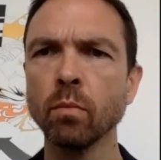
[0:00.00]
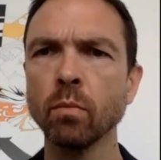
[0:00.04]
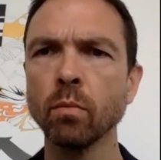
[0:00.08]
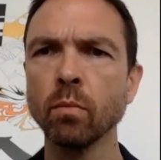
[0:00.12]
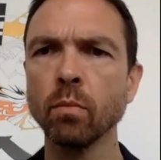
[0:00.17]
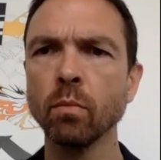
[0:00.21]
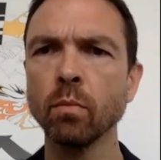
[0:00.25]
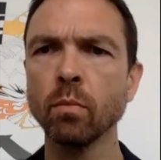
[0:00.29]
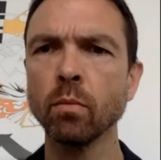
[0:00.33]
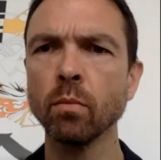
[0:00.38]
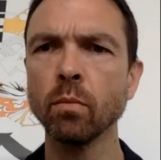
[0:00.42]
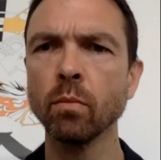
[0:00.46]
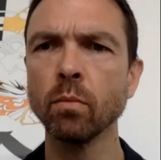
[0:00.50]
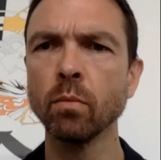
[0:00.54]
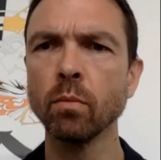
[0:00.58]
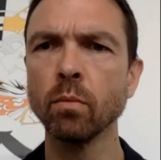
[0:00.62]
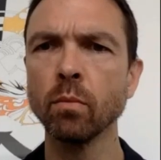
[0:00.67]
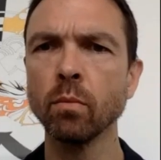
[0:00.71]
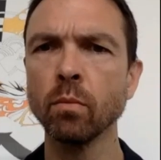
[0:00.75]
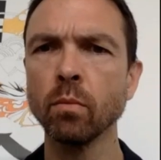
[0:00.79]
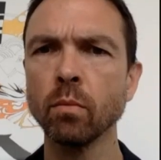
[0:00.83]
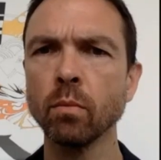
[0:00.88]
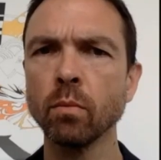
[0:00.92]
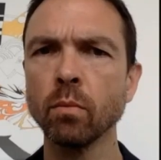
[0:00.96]

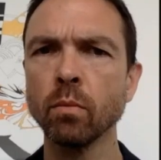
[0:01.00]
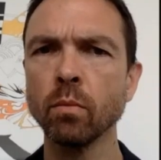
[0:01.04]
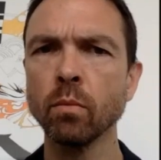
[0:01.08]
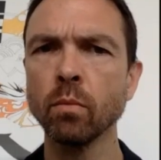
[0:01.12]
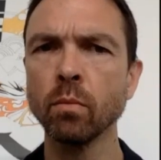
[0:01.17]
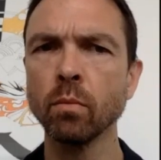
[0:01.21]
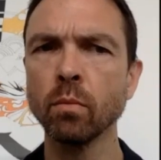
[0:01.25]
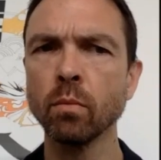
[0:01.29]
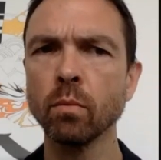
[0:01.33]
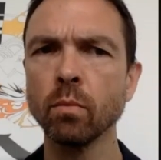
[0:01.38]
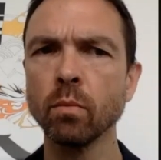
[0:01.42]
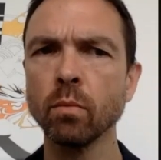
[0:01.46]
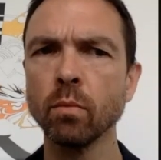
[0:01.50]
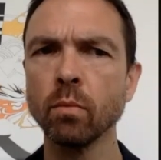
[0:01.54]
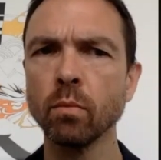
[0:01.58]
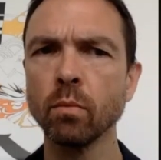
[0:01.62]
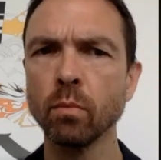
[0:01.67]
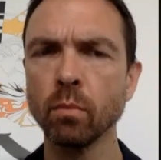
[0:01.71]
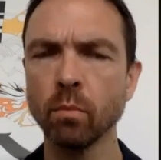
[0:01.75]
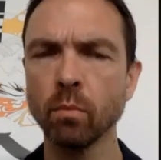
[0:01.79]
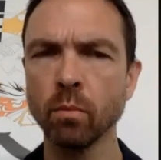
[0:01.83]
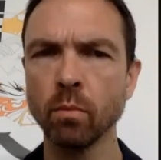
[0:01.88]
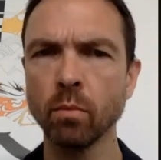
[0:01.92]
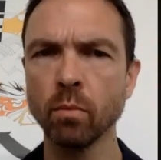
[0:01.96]

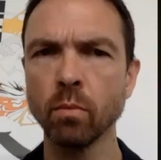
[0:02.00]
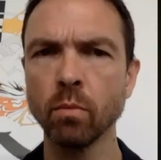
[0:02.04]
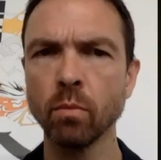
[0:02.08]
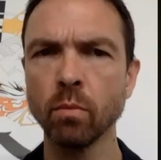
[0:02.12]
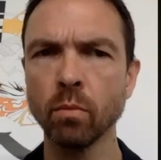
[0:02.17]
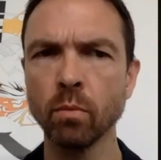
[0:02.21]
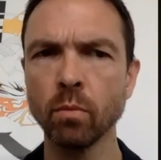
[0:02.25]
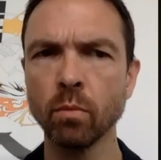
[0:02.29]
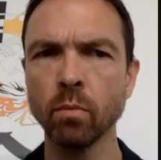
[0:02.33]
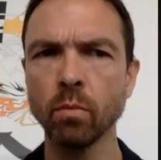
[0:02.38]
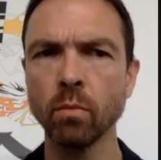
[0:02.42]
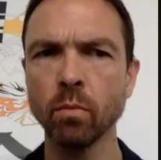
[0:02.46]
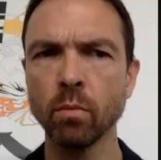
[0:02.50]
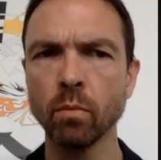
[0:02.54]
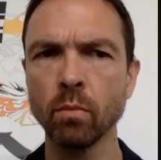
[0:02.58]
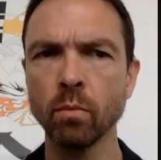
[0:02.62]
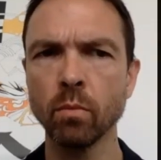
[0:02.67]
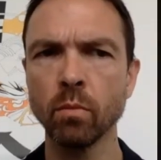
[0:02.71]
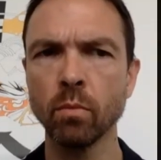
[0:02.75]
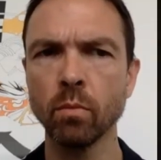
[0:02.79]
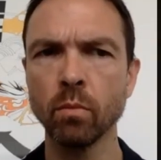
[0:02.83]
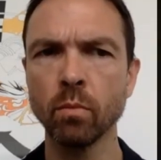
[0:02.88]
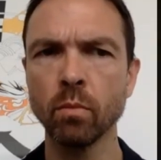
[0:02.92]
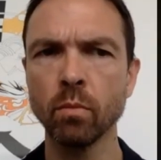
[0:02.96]

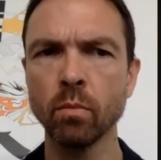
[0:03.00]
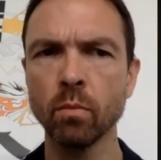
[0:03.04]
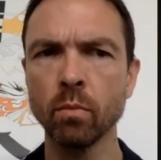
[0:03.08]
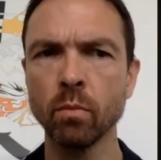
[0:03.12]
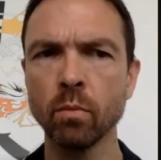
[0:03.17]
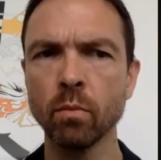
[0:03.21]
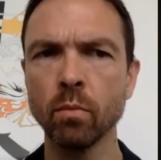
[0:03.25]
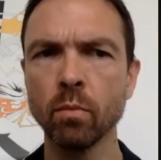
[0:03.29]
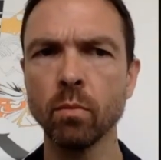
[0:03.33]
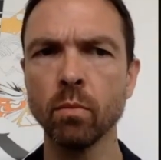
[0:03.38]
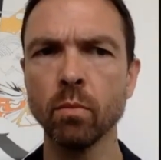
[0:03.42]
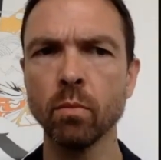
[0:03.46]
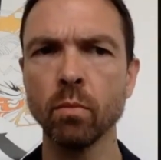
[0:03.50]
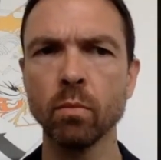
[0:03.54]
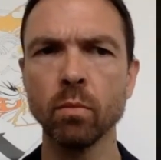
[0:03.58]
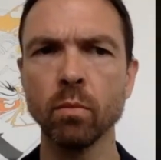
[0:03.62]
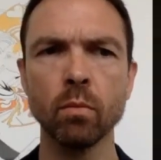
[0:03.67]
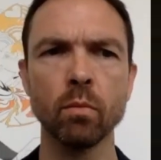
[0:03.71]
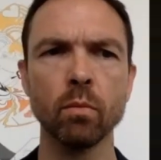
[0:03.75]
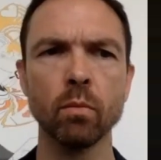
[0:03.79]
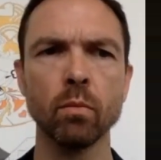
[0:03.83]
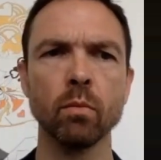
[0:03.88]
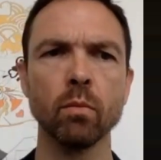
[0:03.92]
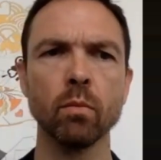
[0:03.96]

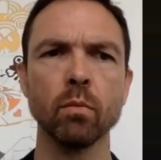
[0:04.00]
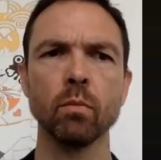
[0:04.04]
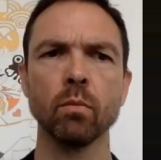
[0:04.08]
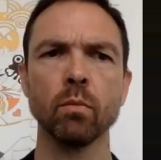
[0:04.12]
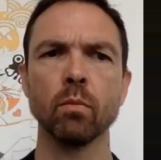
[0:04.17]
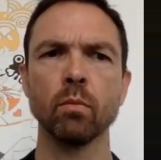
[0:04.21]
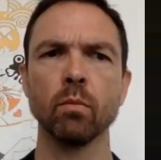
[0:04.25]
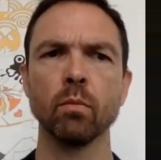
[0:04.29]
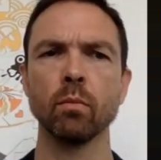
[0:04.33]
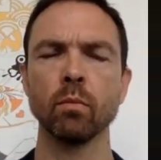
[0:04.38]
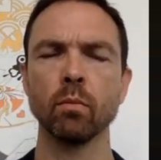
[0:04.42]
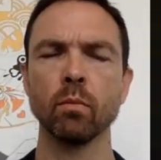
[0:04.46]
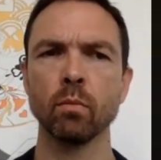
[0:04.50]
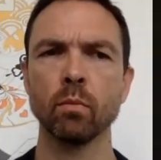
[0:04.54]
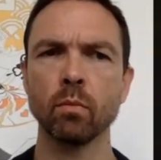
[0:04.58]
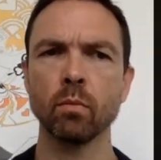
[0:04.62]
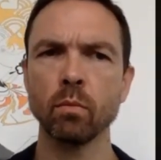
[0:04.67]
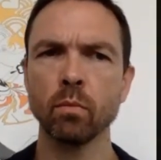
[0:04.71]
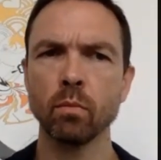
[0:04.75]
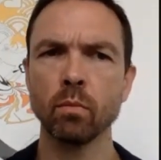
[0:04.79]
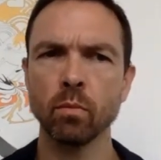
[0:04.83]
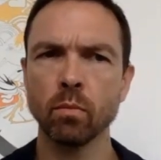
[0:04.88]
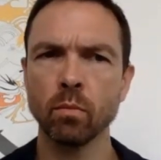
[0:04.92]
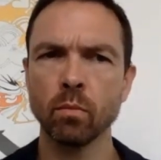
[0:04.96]

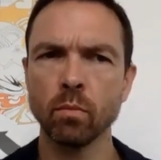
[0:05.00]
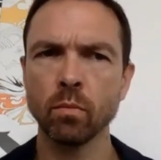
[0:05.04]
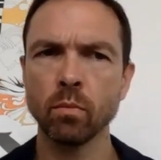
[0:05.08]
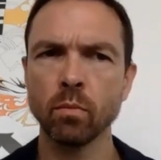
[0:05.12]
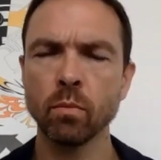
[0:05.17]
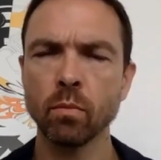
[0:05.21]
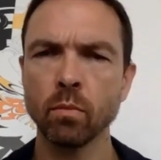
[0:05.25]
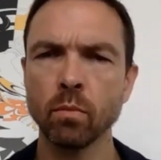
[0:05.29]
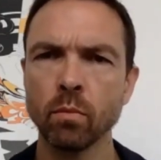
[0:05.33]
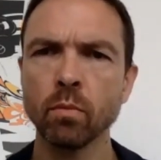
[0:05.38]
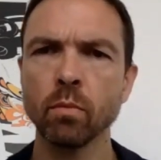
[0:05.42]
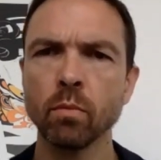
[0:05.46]
No words are spoken by the person on screen.